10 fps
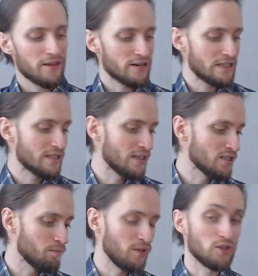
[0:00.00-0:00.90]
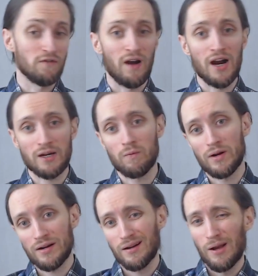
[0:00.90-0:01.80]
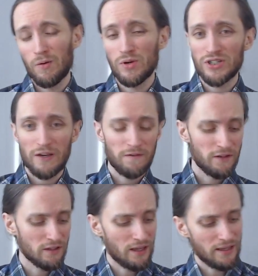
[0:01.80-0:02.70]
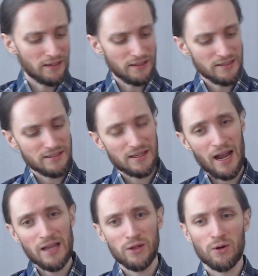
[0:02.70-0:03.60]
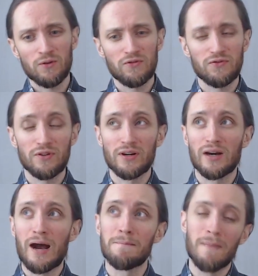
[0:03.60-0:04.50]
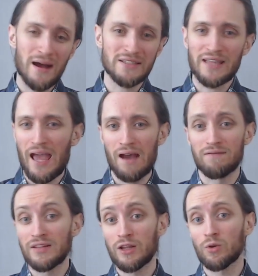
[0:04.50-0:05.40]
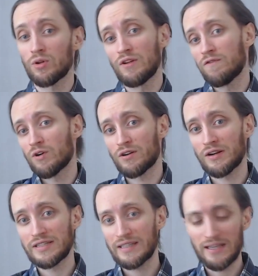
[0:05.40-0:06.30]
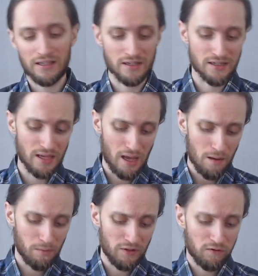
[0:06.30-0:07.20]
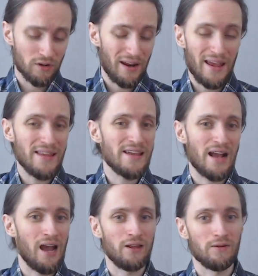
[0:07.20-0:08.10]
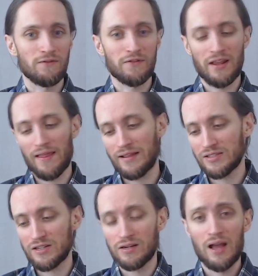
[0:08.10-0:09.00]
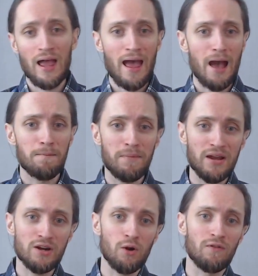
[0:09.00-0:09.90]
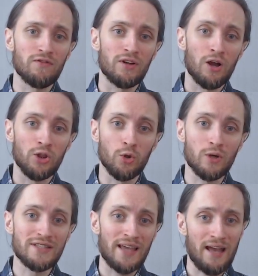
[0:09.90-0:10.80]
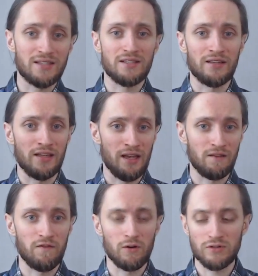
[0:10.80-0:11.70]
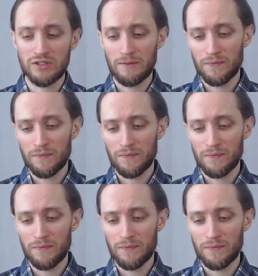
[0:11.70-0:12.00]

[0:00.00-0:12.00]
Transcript: is this piece of hardware, which I feel like is kind of a must-have, not only for translators, but for any kind of freelancer. A pair of noise-canceling headphones.